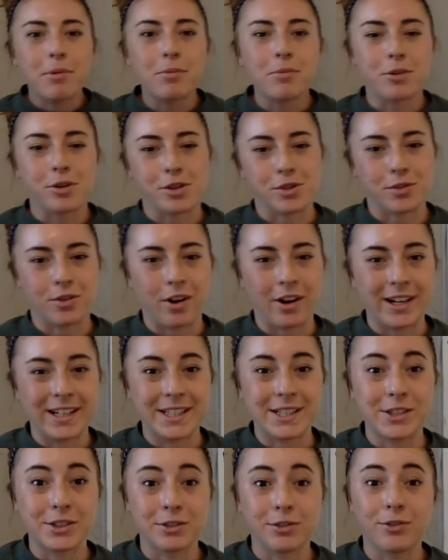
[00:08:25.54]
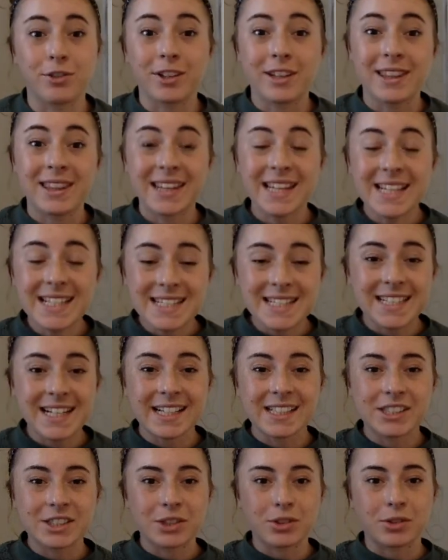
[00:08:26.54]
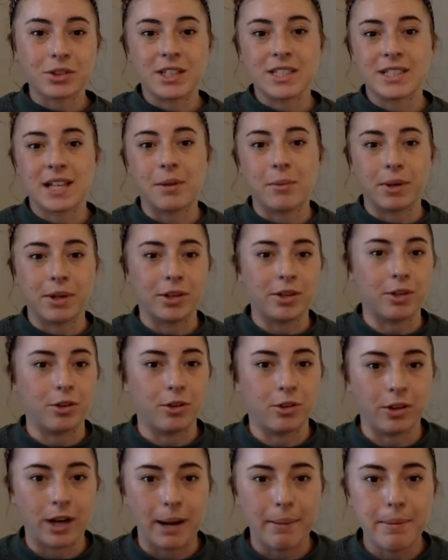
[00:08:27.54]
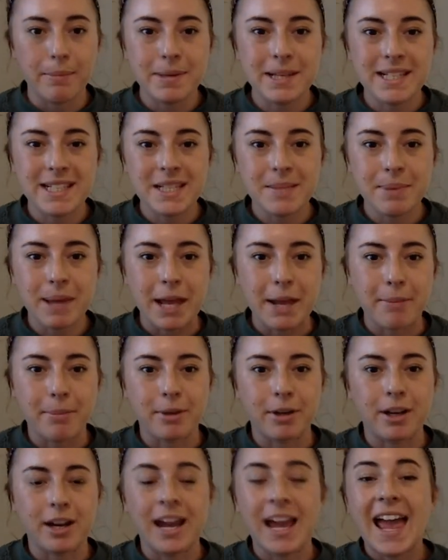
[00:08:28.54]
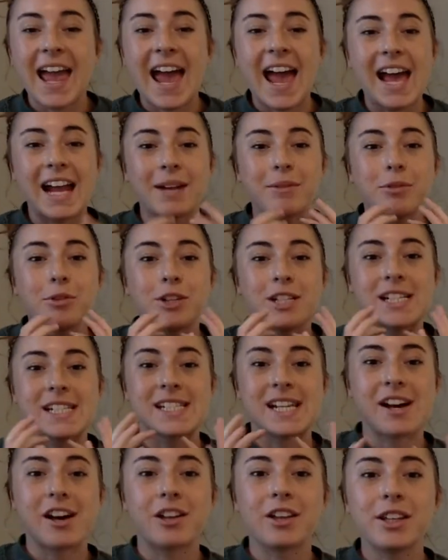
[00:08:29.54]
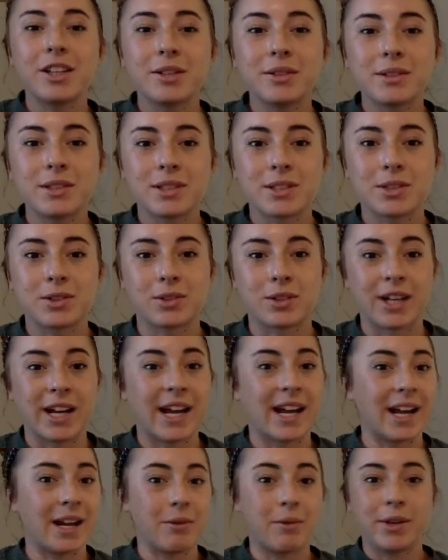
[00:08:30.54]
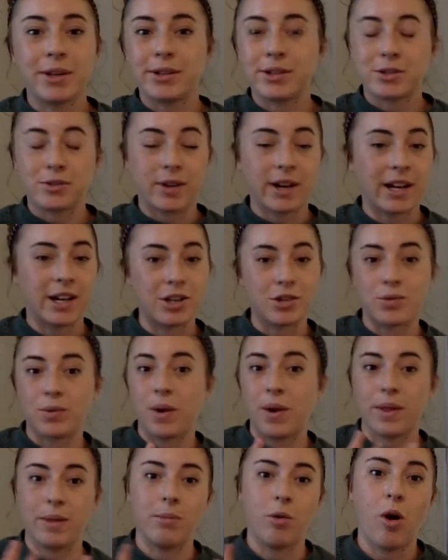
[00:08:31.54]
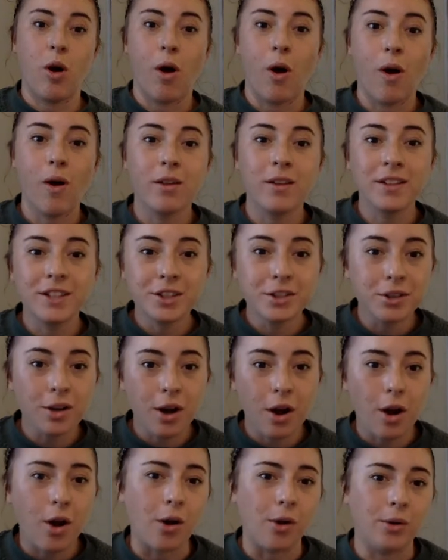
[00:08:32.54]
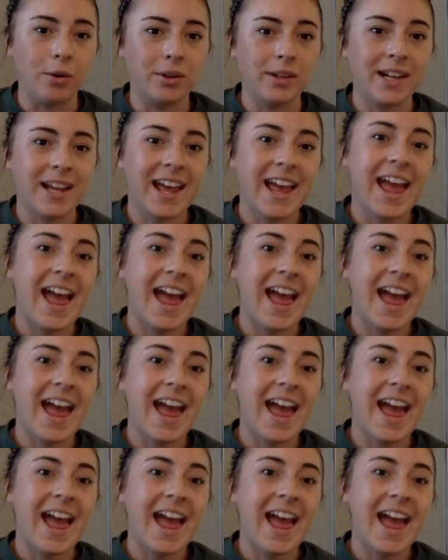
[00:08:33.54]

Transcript: more drawings. So for these next stories, I want you to go grab a piece of paper, and I'm going to tell you a story, and I want you to try to draw them all on your own,